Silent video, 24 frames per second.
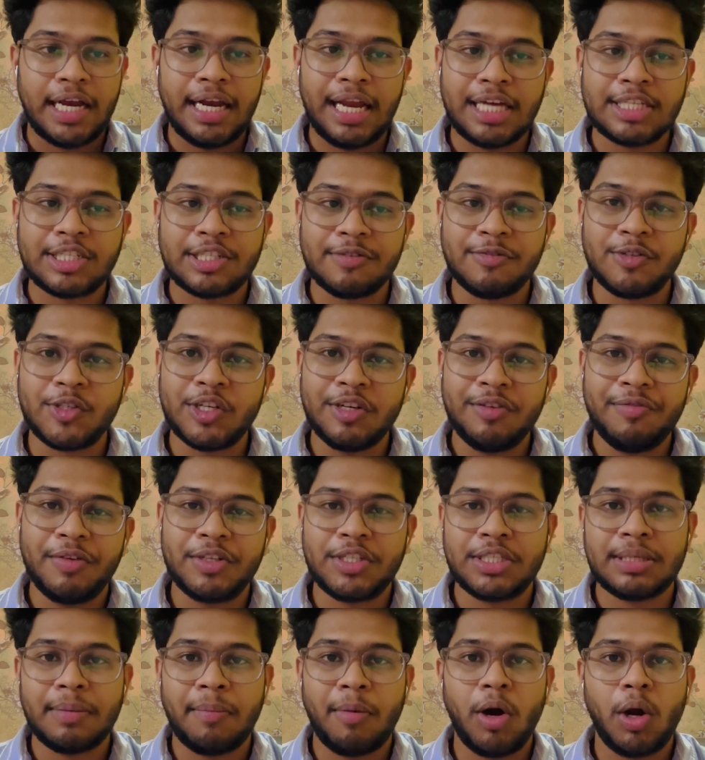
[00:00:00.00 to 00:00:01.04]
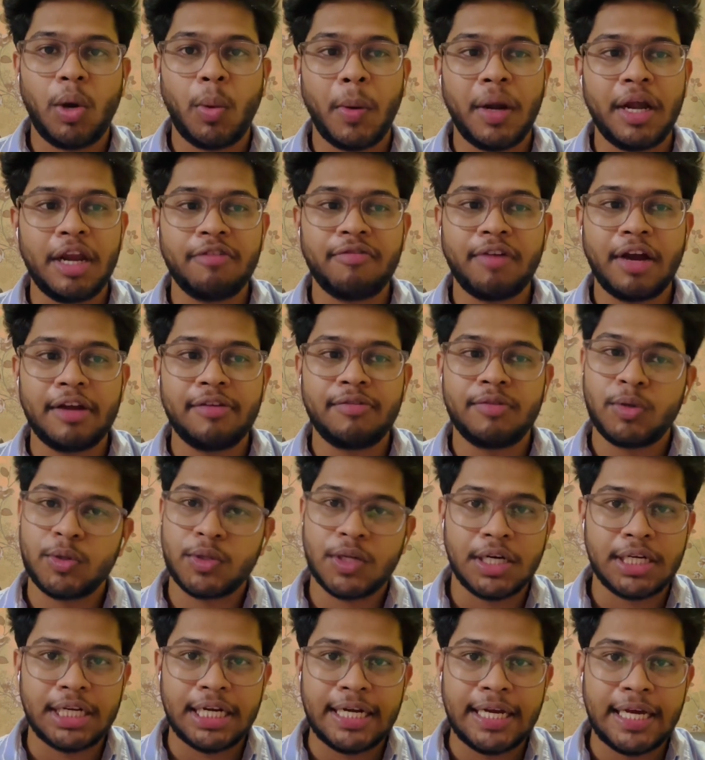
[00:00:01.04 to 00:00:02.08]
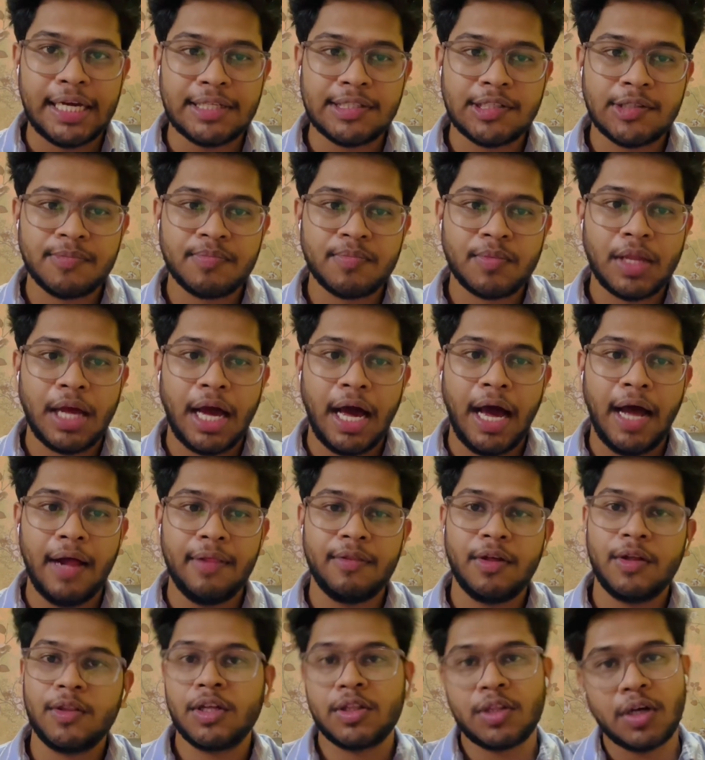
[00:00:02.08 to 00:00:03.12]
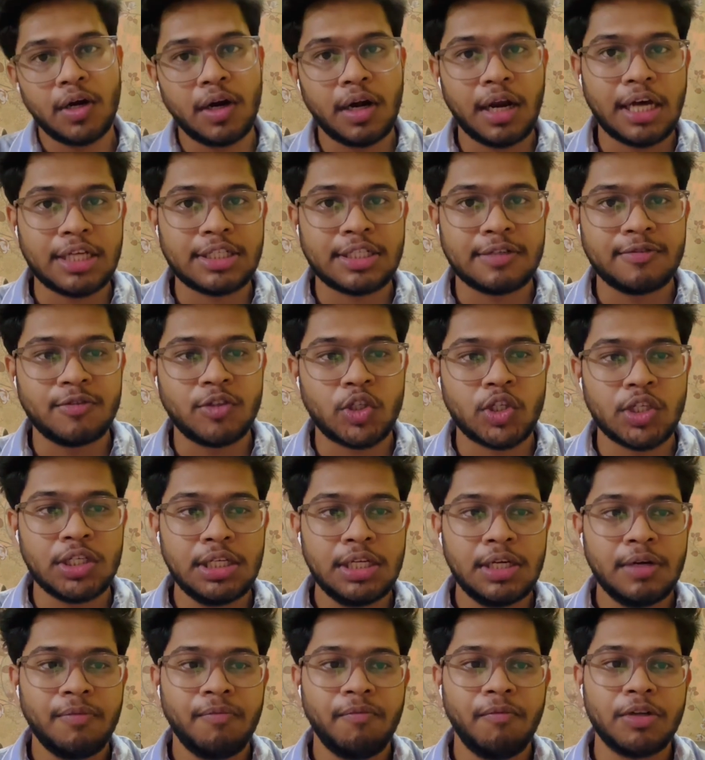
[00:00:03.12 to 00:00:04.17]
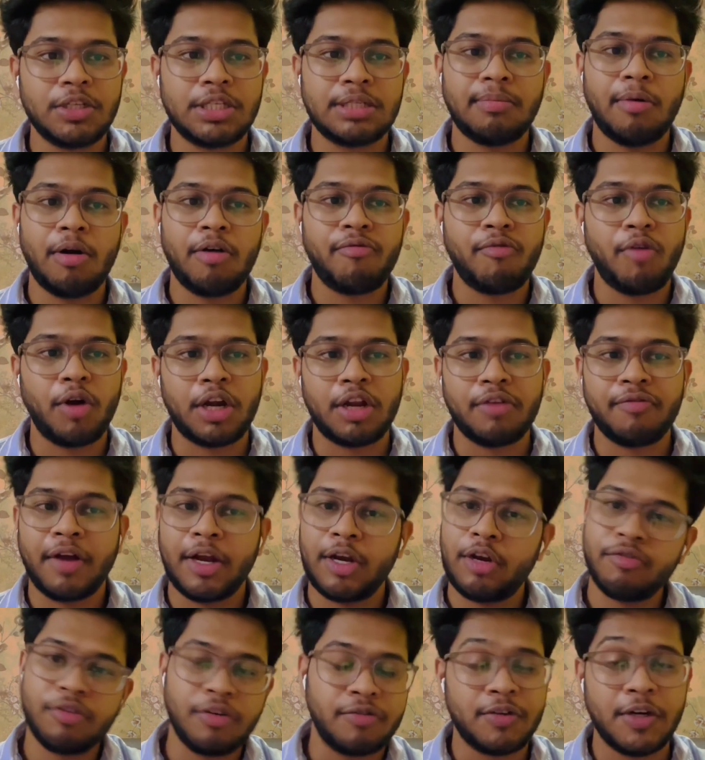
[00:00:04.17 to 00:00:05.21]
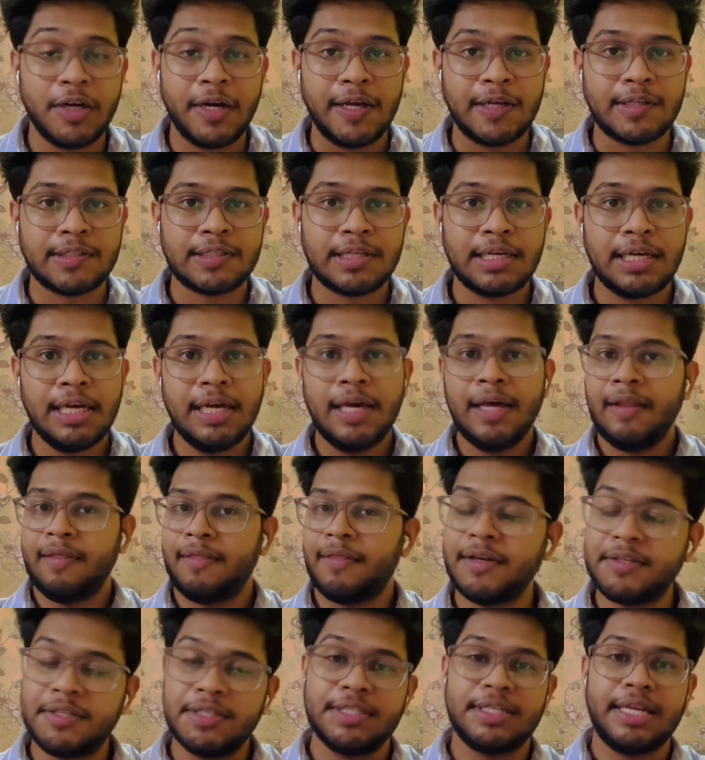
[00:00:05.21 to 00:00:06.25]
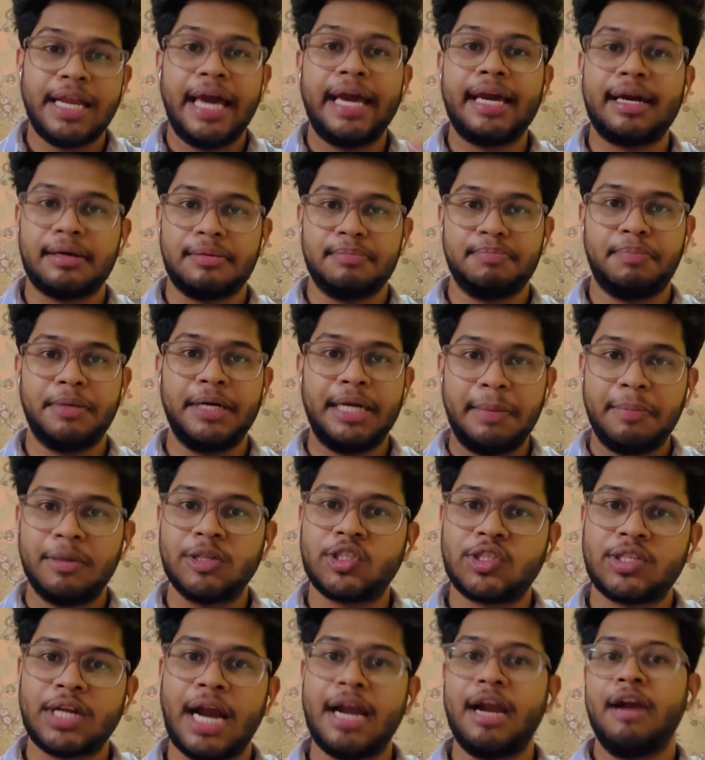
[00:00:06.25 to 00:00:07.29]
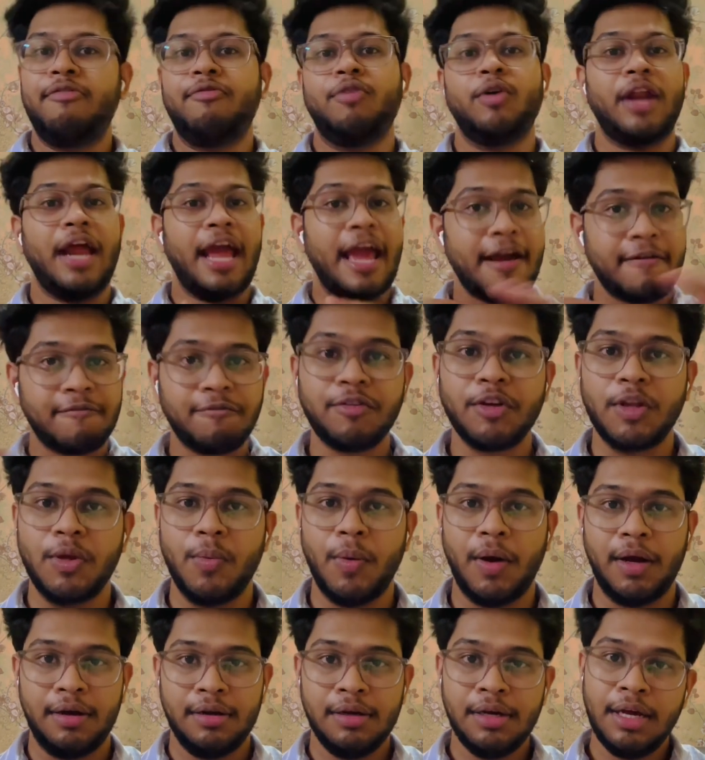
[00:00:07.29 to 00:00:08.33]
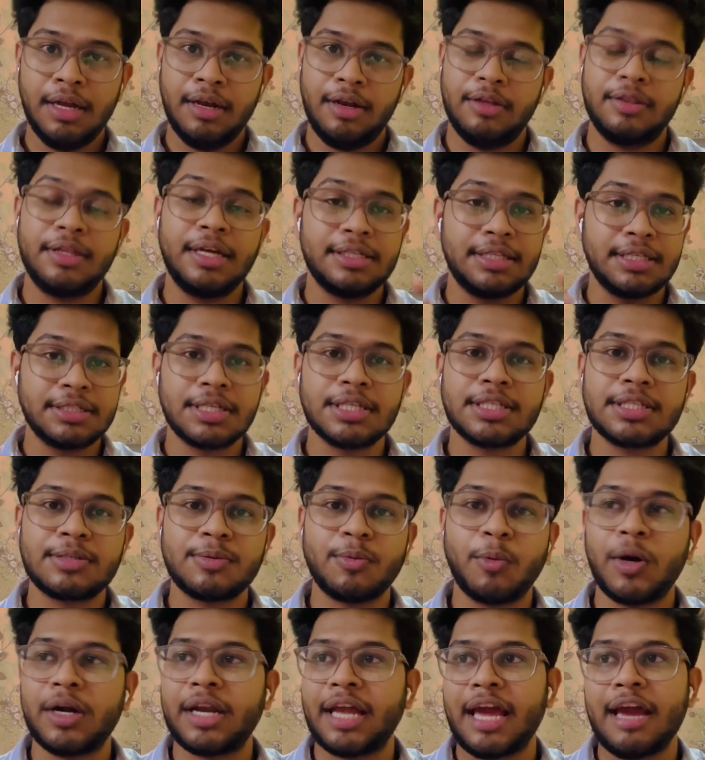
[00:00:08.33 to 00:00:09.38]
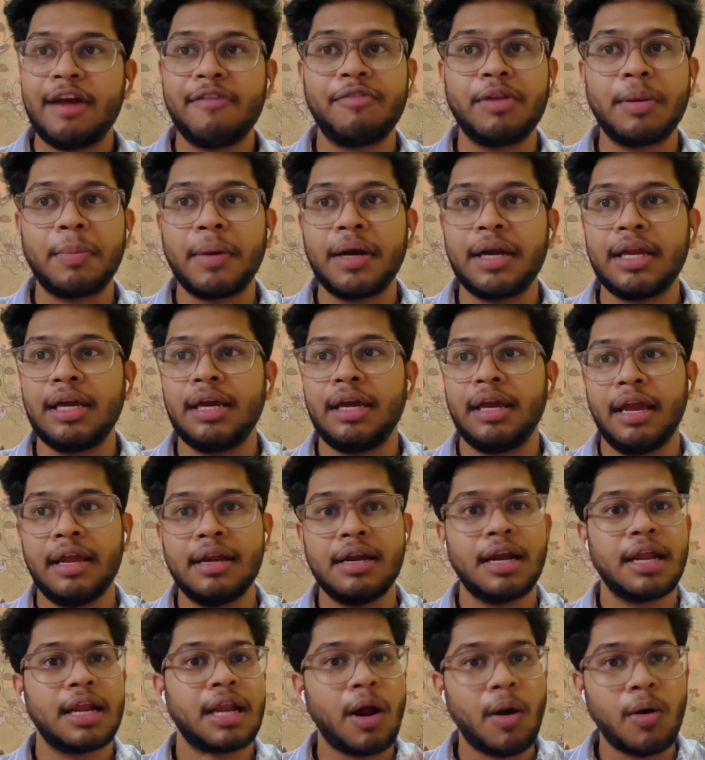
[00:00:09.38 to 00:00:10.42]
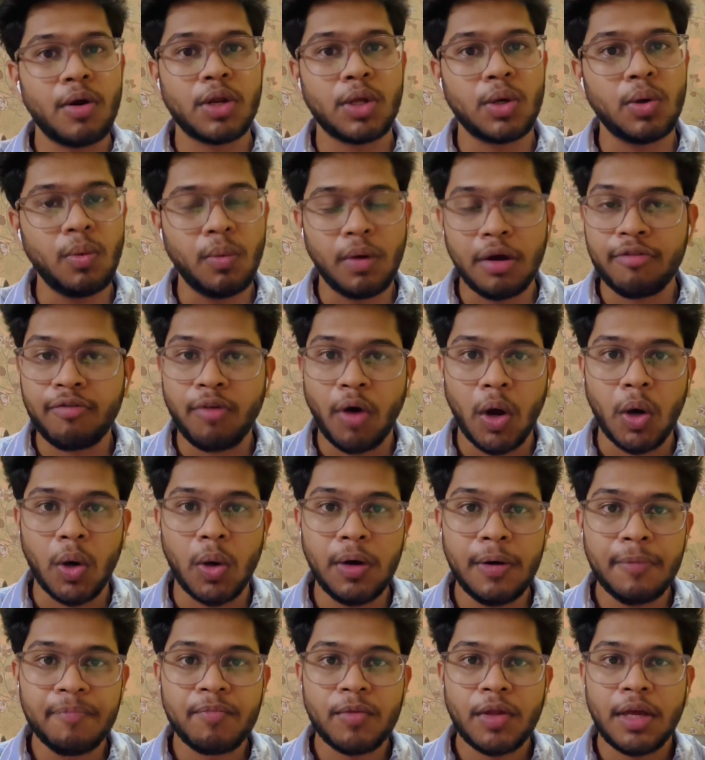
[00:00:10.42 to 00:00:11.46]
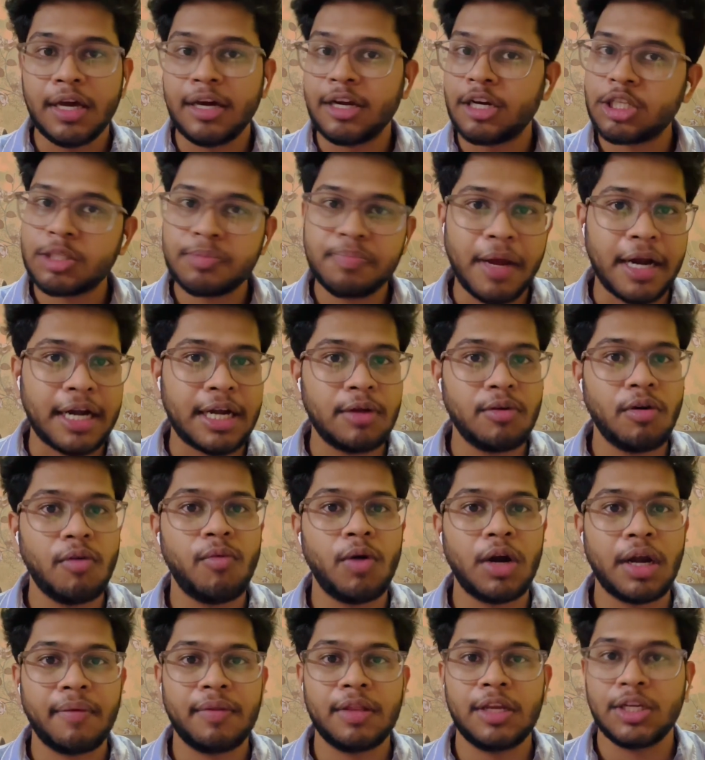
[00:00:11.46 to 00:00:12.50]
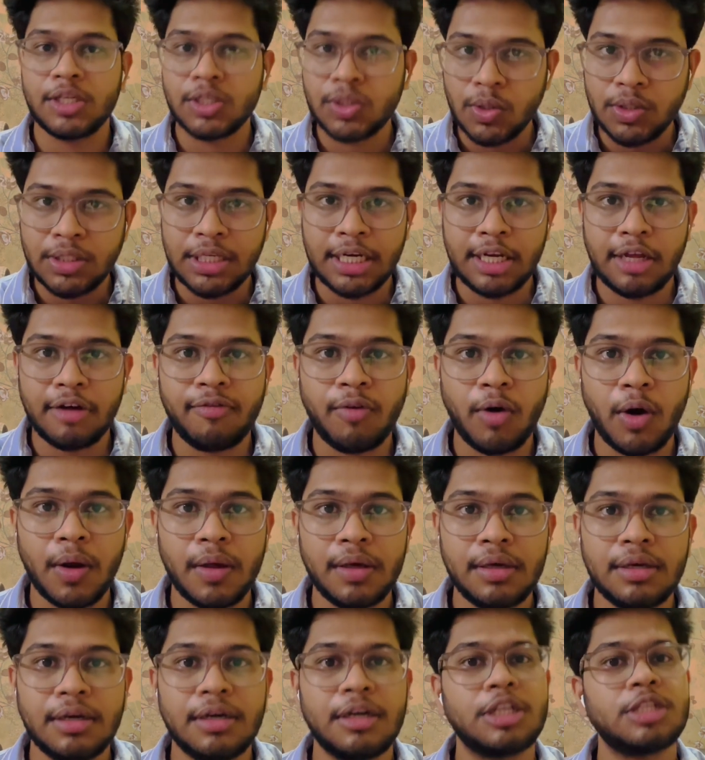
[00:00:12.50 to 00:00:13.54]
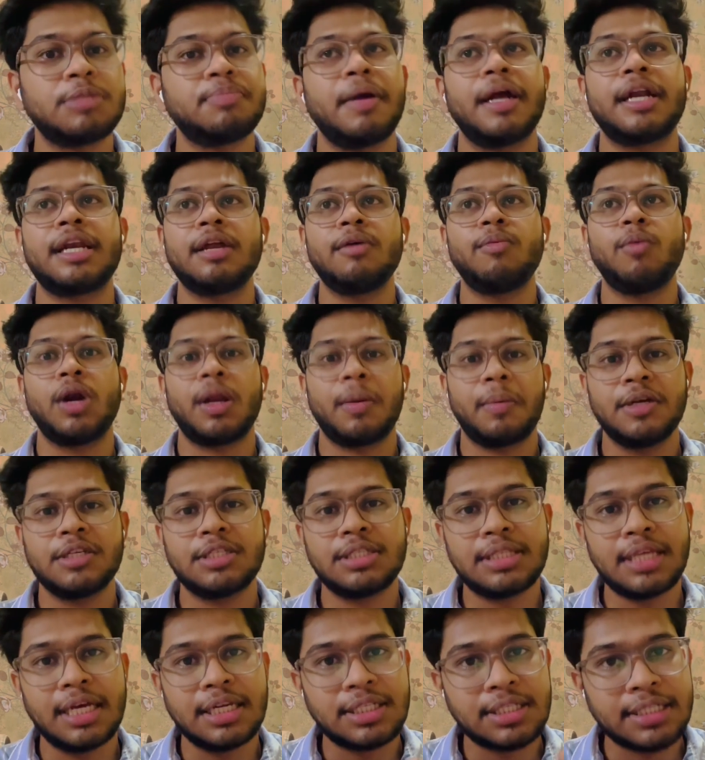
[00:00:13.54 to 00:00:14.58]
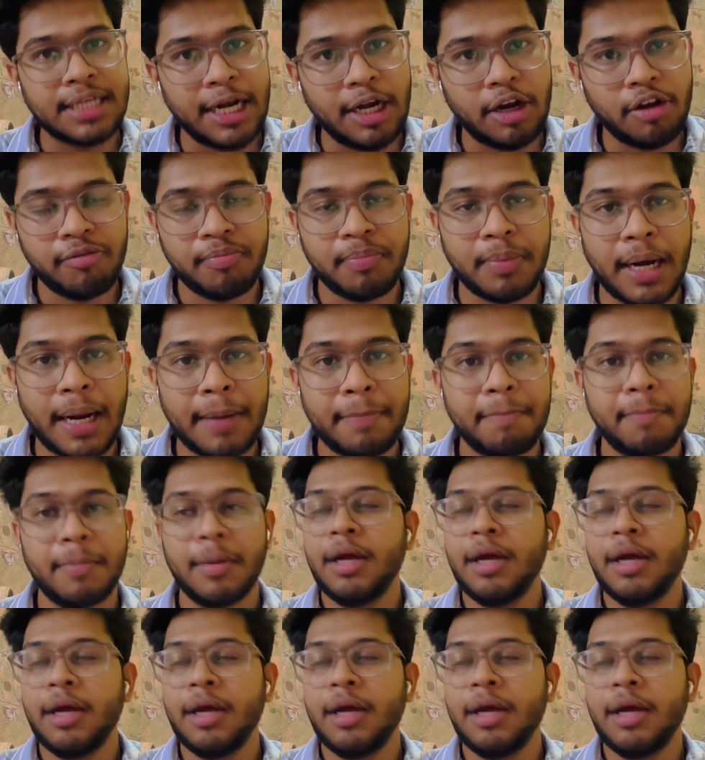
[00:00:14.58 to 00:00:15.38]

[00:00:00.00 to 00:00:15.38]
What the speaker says: last revision, which is about 25 to 30 days, and the third last revision, which is about 45 to 50 days. This is like pretty much standard for everyone. This is what everybody in and around you will follow, irrespective of whatever the resource that you are following, irrespective of whatever is their state of prep.